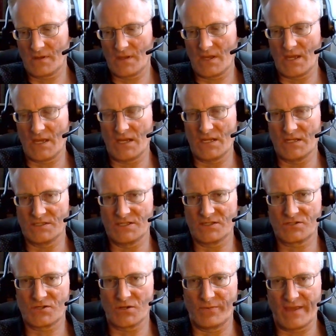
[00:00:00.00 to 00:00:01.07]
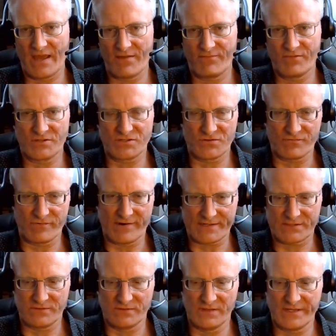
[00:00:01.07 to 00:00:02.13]
and so we have this
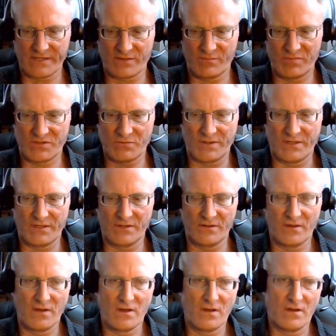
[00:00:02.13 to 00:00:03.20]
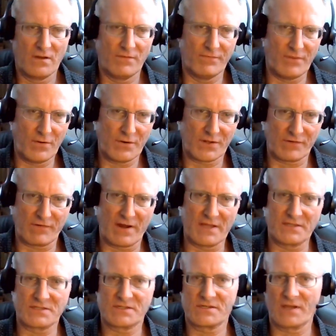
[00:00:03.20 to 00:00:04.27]
direct link between voting
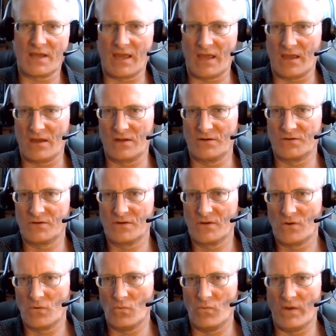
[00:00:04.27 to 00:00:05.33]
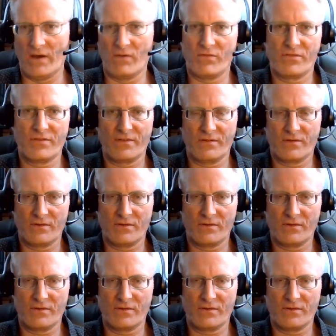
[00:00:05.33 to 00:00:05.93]
rights and wealth,